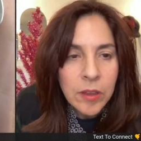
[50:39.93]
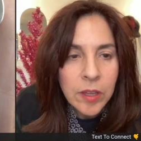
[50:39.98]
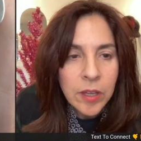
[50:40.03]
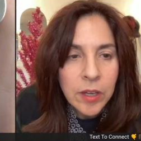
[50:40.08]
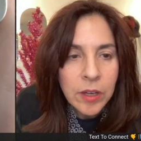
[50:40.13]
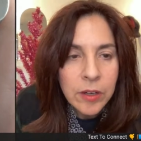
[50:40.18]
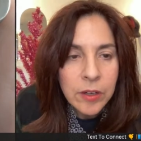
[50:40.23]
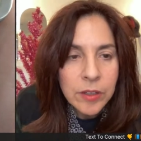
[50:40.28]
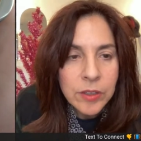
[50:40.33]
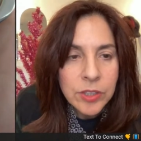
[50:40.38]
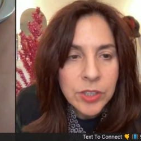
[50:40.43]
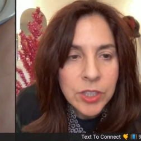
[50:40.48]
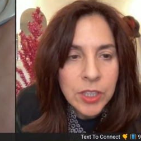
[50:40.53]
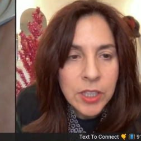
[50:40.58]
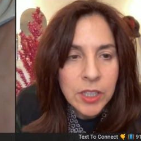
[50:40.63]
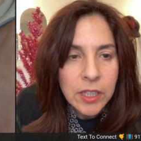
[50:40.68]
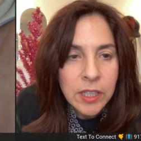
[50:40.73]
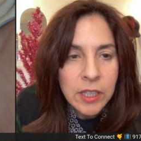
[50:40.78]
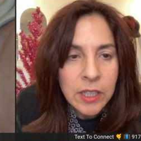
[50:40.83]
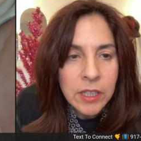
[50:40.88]
There
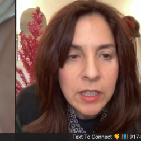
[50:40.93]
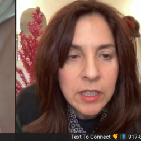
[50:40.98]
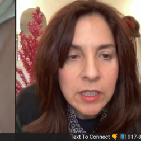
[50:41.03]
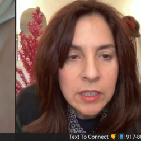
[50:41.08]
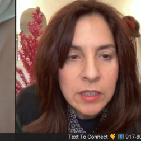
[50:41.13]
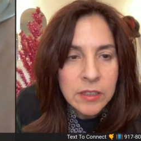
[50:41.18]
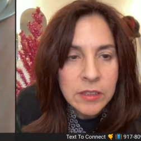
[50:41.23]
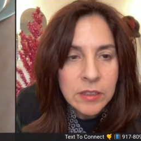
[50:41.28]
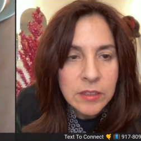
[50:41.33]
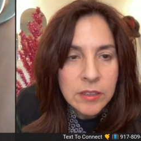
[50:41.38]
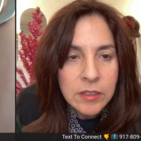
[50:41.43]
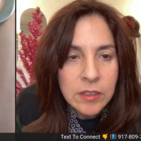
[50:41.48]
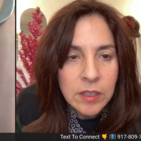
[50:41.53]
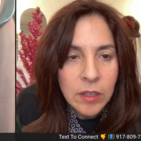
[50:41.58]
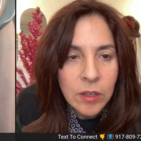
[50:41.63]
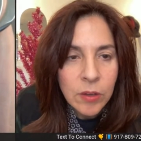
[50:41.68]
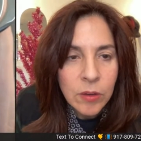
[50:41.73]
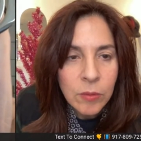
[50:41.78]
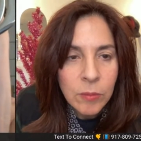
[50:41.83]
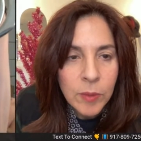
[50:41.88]
she is.
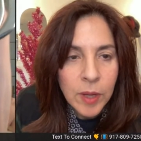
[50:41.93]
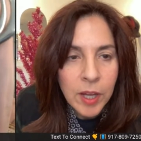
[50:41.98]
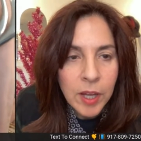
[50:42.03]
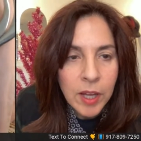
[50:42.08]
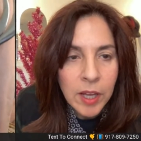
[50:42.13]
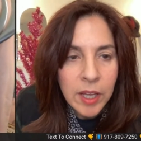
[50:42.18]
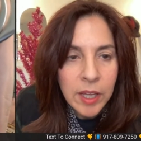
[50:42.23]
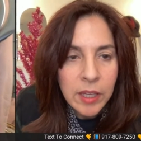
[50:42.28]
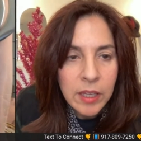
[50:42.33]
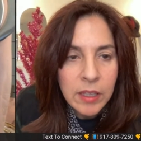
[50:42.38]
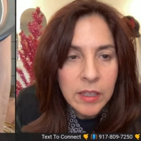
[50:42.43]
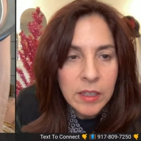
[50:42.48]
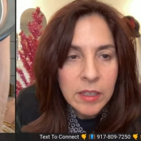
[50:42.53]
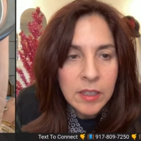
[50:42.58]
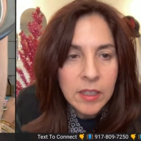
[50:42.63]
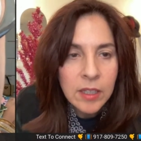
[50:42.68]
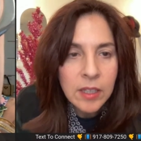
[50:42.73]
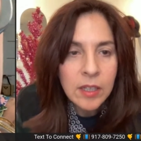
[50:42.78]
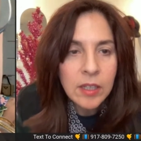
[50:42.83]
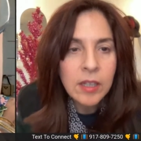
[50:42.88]
There she
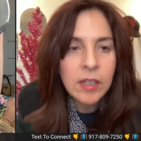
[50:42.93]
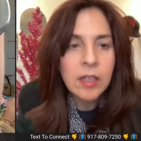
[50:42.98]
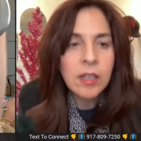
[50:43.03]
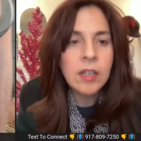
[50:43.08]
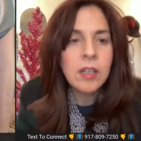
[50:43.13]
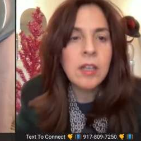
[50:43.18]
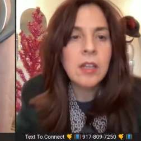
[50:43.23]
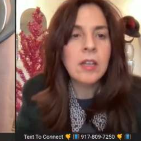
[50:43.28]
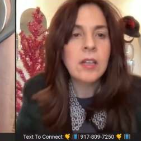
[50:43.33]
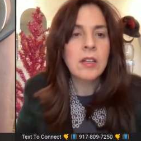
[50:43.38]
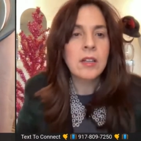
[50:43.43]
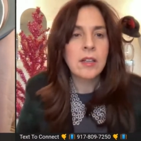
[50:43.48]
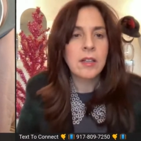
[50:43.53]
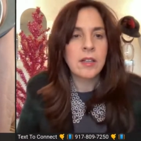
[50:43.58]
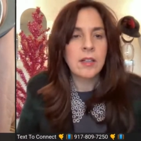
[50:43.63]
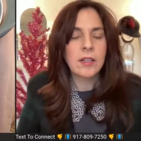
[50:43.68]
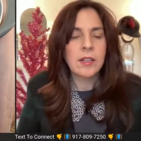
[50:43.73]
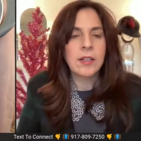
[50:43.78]
is. Can you see it?